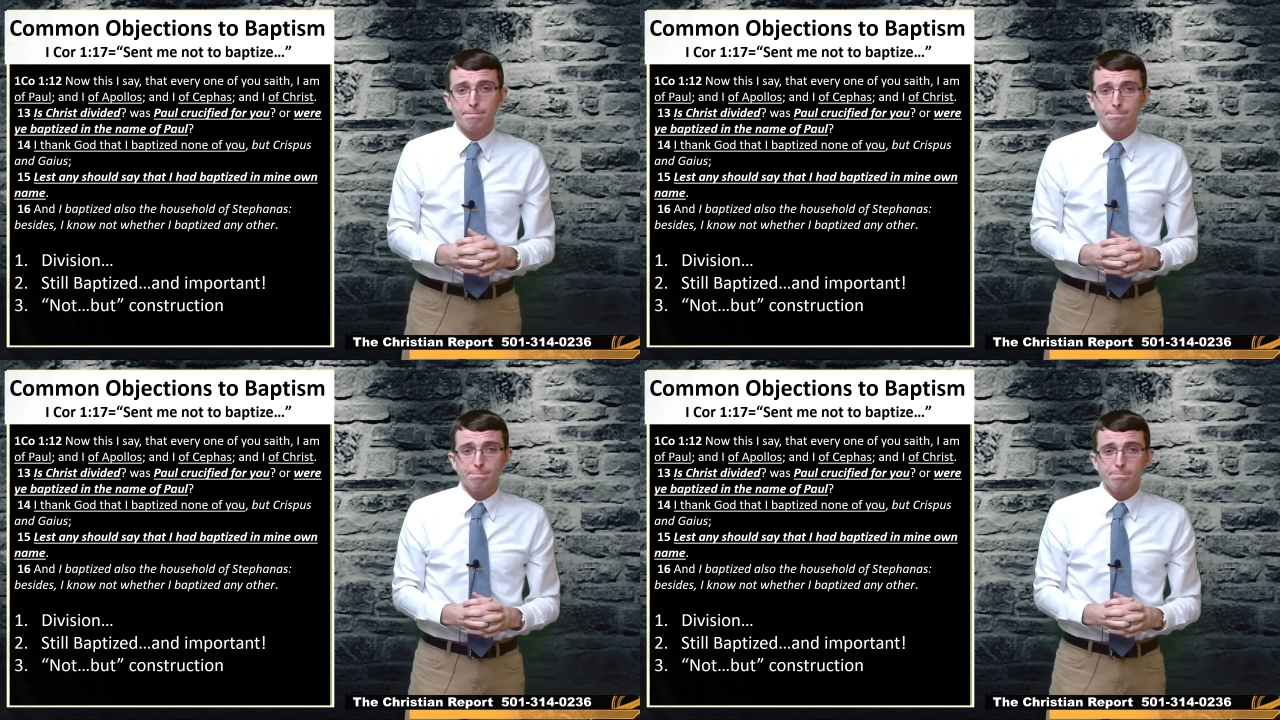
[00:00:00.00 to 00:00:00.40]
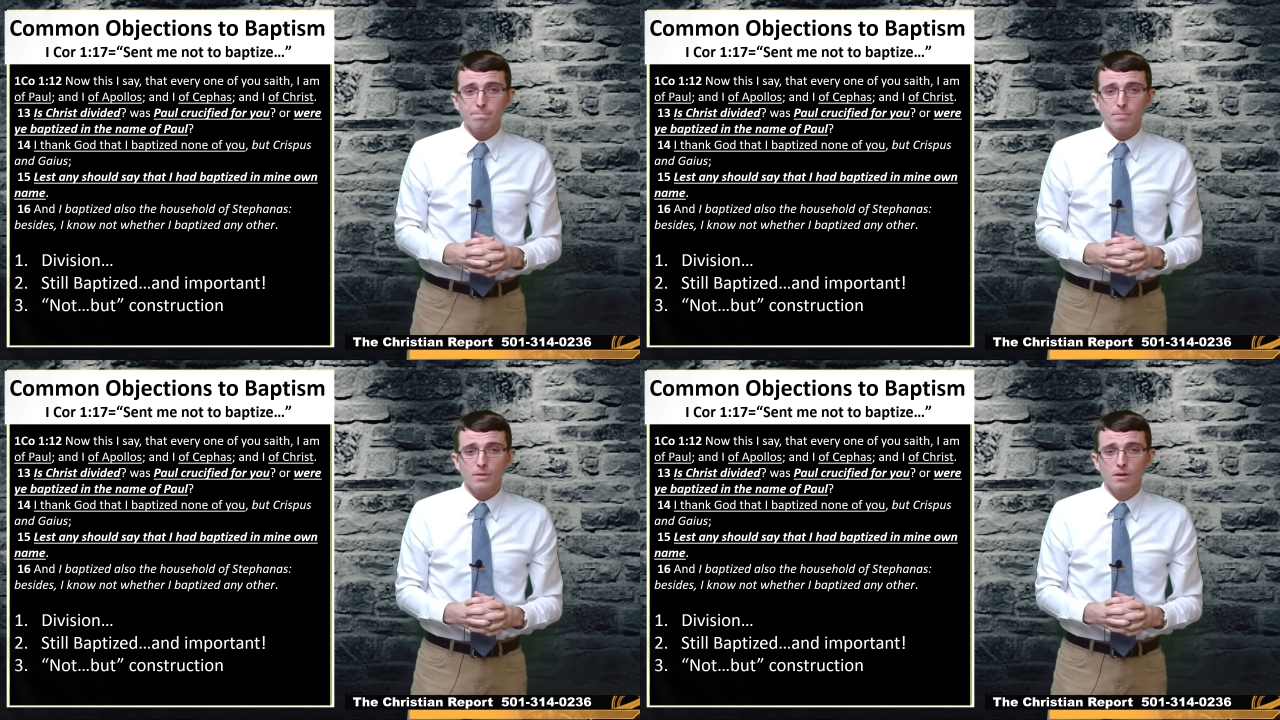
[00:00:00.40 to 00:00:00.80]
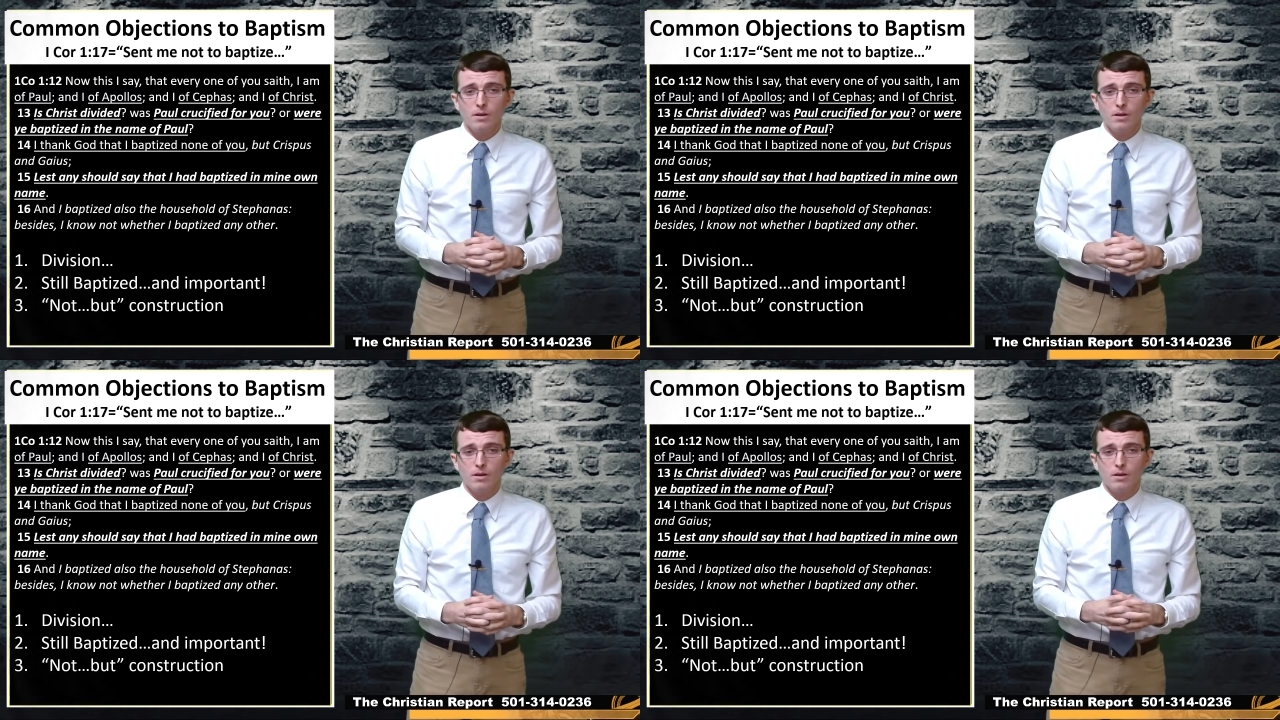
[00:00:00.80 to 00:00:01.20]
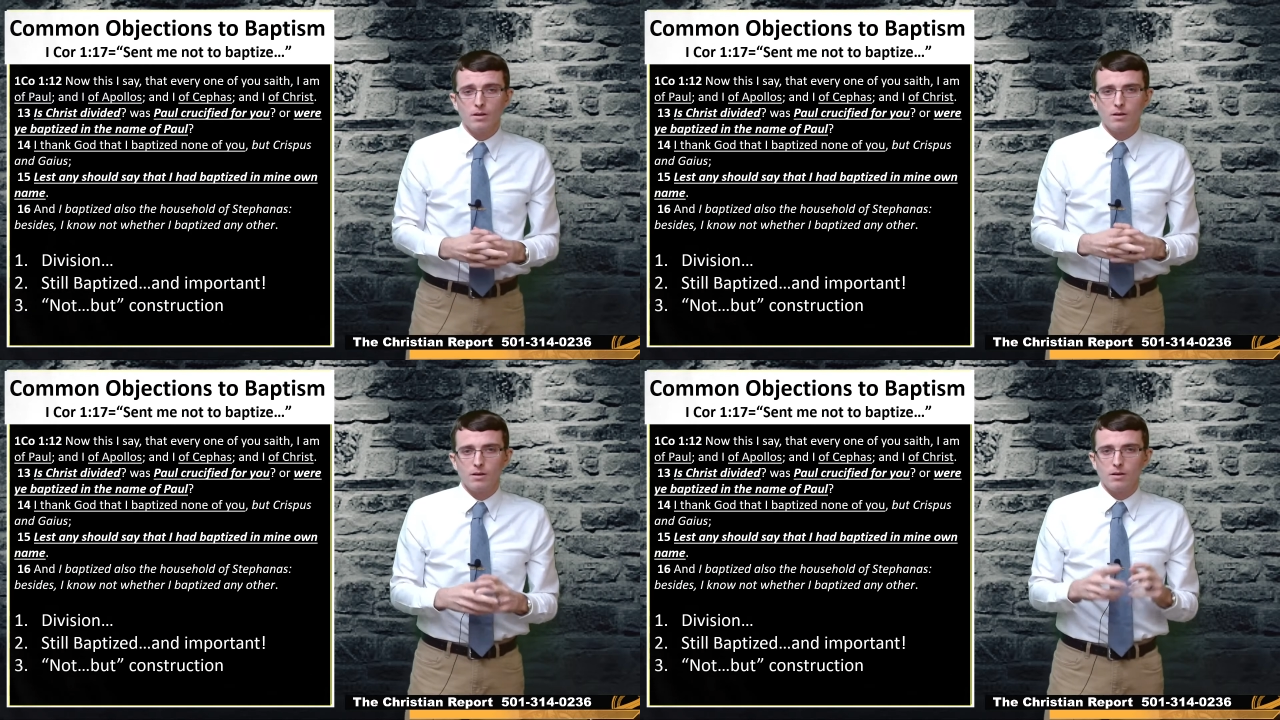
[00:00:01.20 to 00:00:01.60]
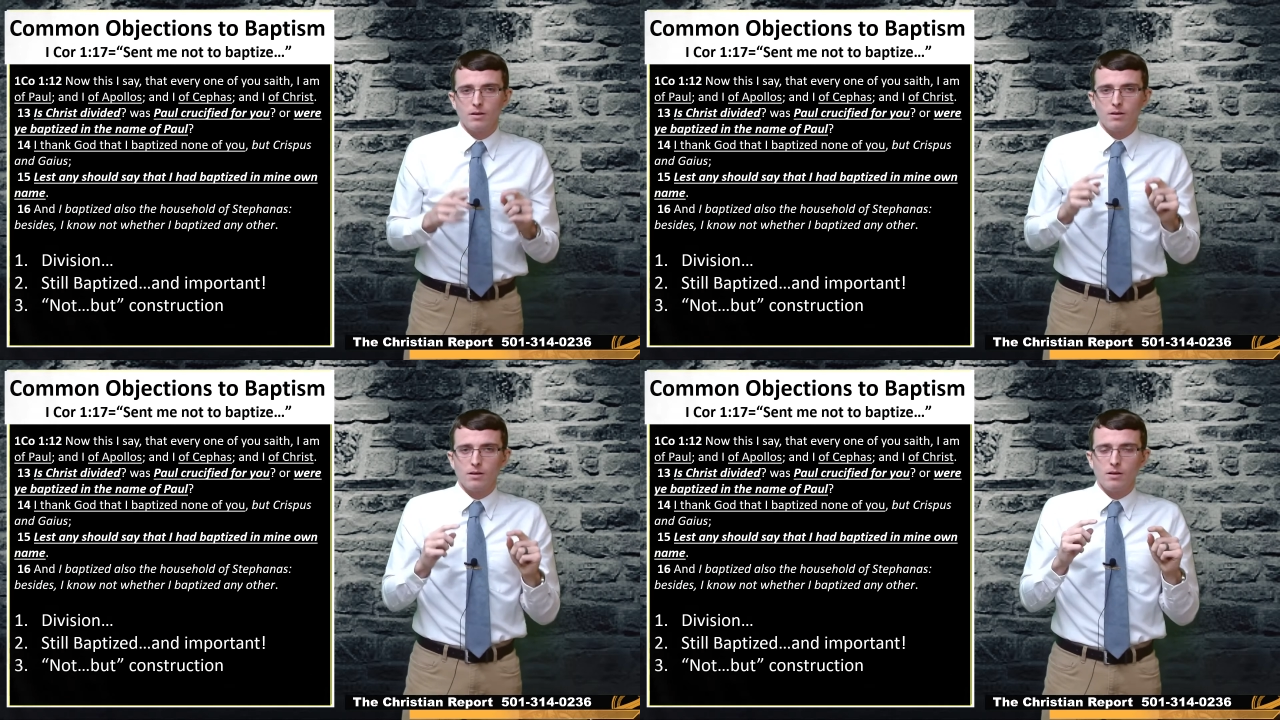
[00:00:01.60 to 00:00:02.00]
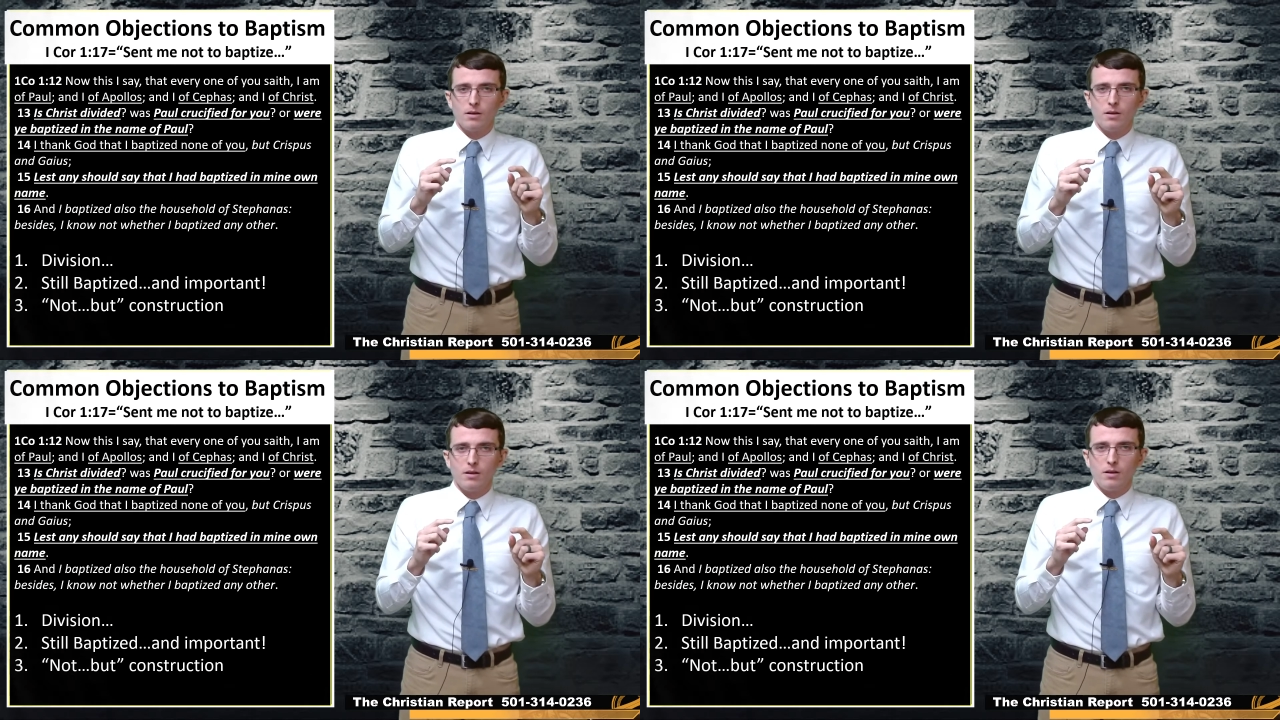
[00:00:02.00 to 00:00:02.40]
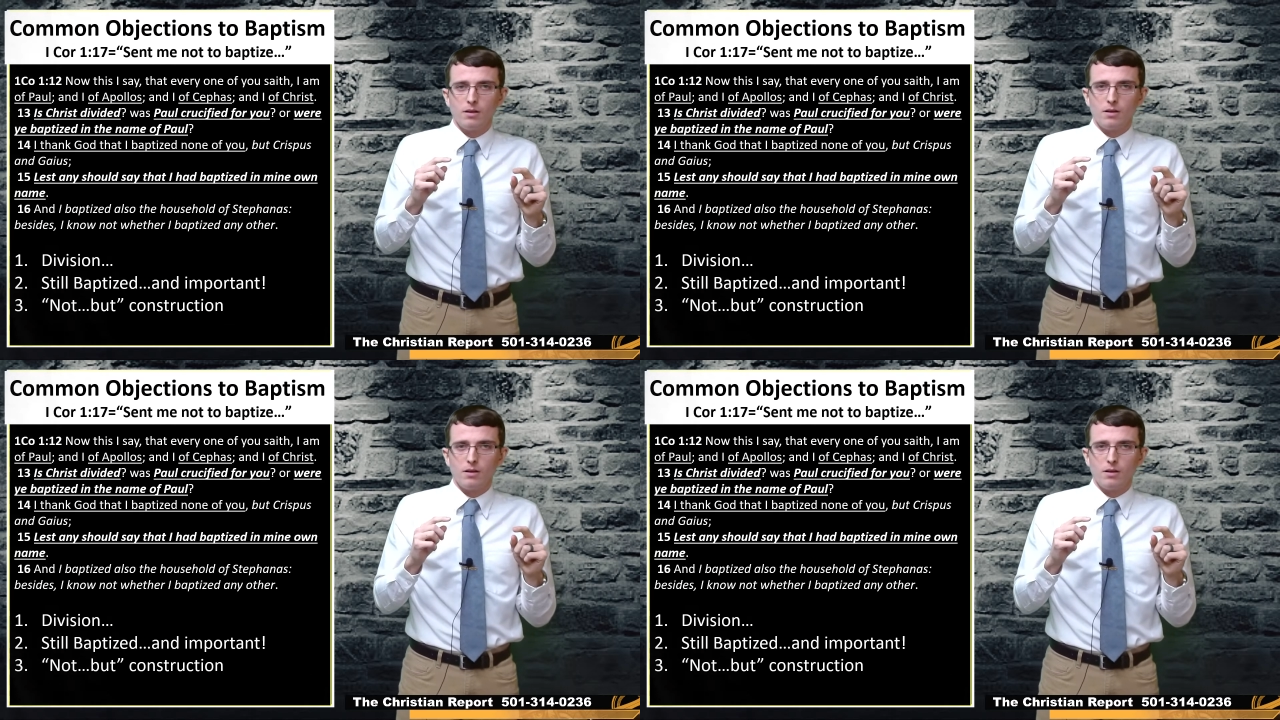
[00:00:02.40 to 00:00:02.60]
Nobody speaks.